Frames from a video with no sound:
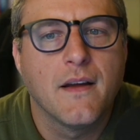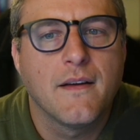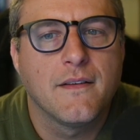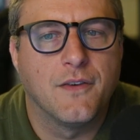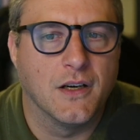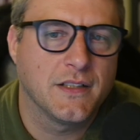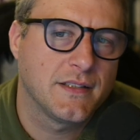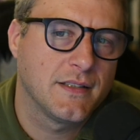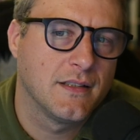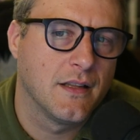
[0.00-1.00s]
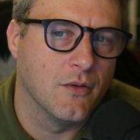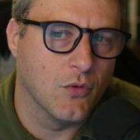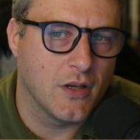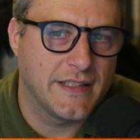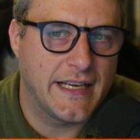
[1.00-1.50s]
First, the
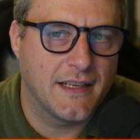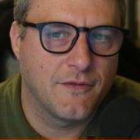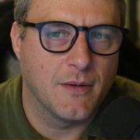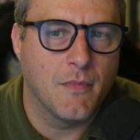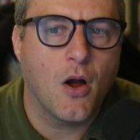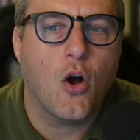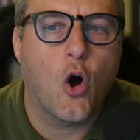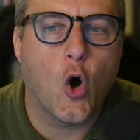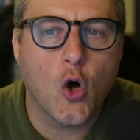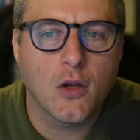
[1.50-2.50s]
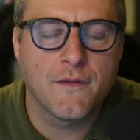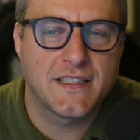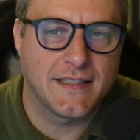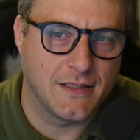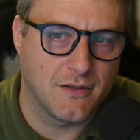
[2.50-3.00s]
raw data from all of the
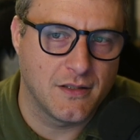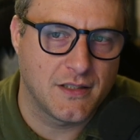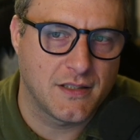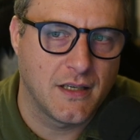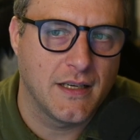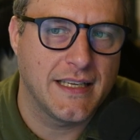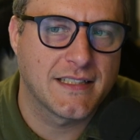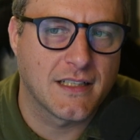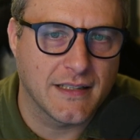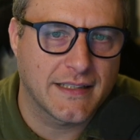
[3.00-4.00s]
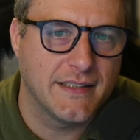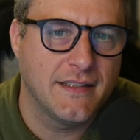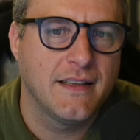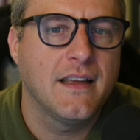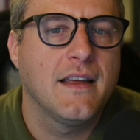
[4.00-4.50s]
sensors is collected.
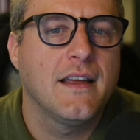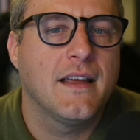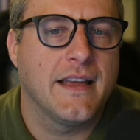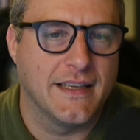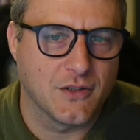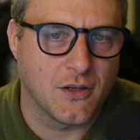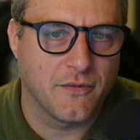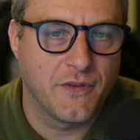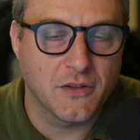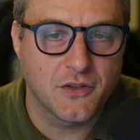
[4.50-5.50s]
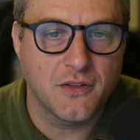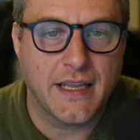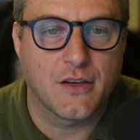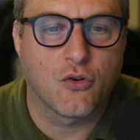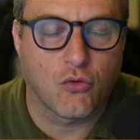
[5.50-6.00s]
It is all filtered
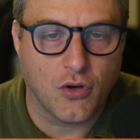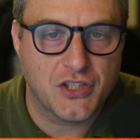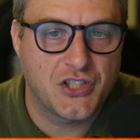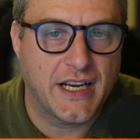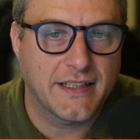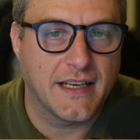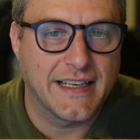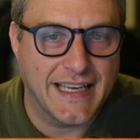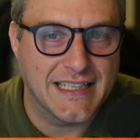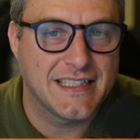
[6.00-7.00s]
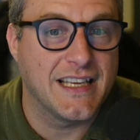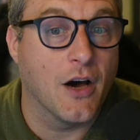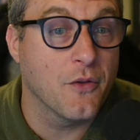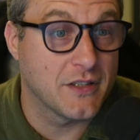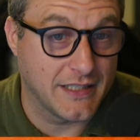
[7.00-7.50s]
and cross-checked against the
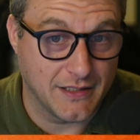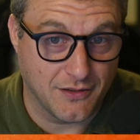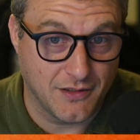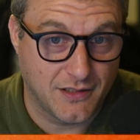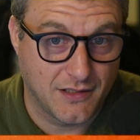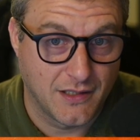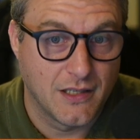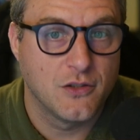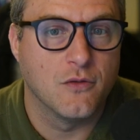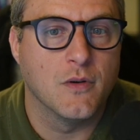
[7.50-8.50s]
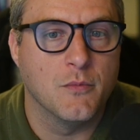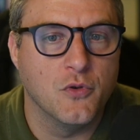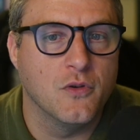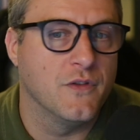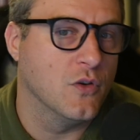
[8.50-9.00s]
other sensors to
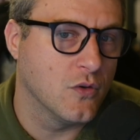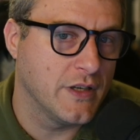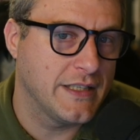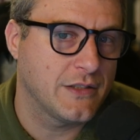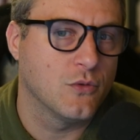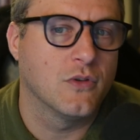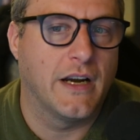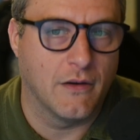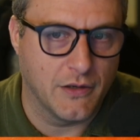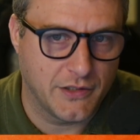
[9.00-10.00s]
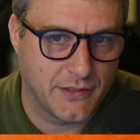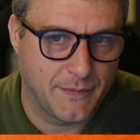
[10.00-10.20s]
remove noise or errors.